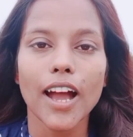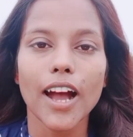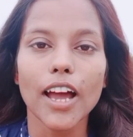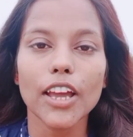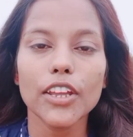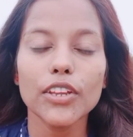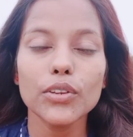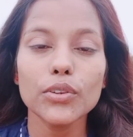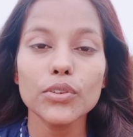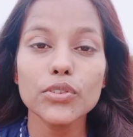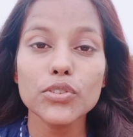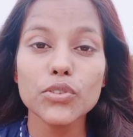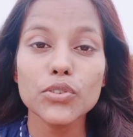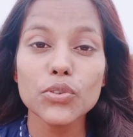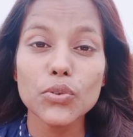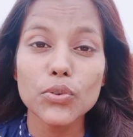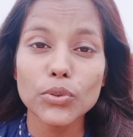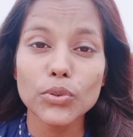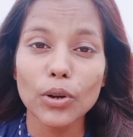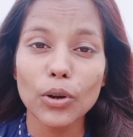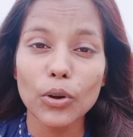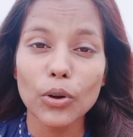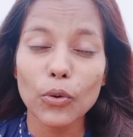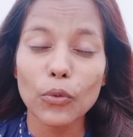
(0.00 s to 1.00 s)
I used to
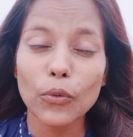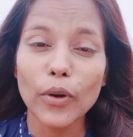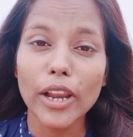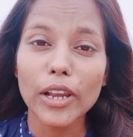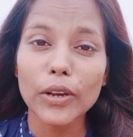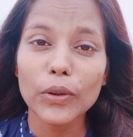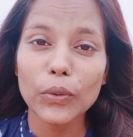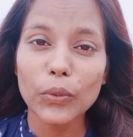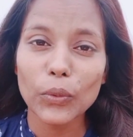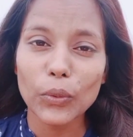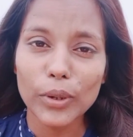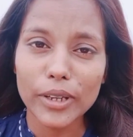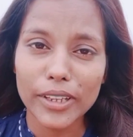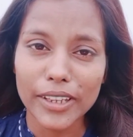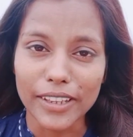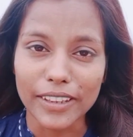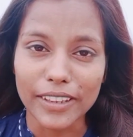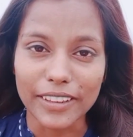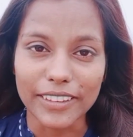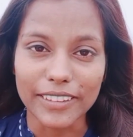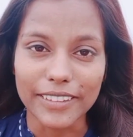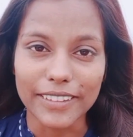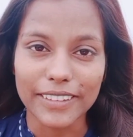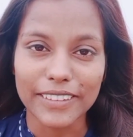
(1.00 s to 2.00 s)
talk while
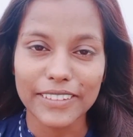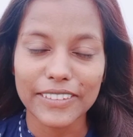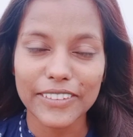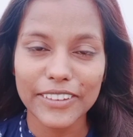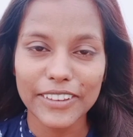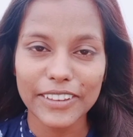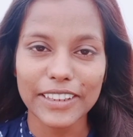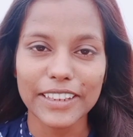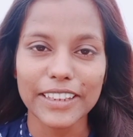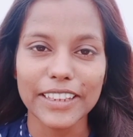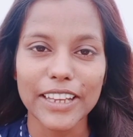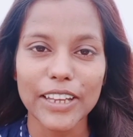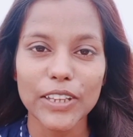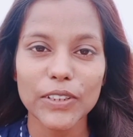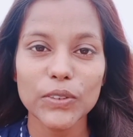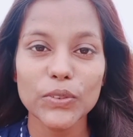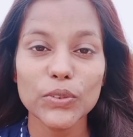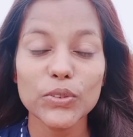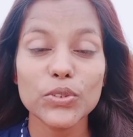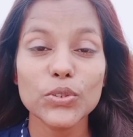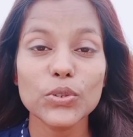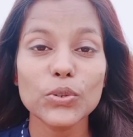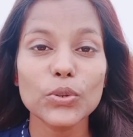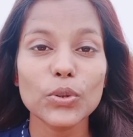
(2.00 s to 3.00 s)
cooking. Really, I
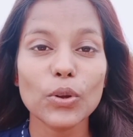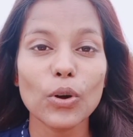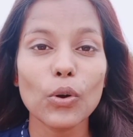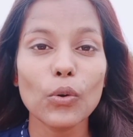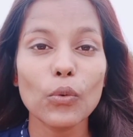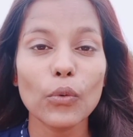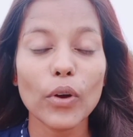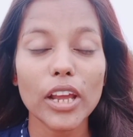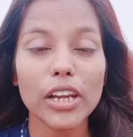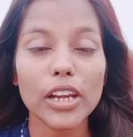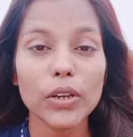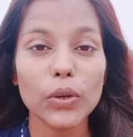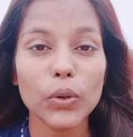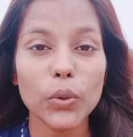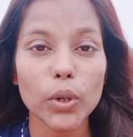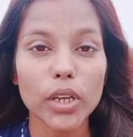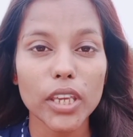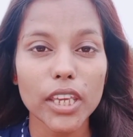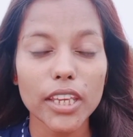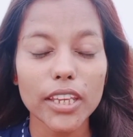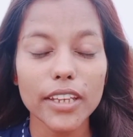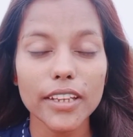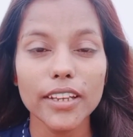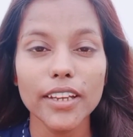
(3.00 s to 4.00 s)
used to talk while
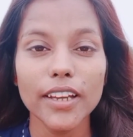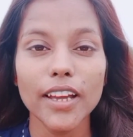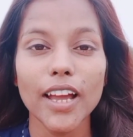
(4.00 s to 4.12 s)
cooking.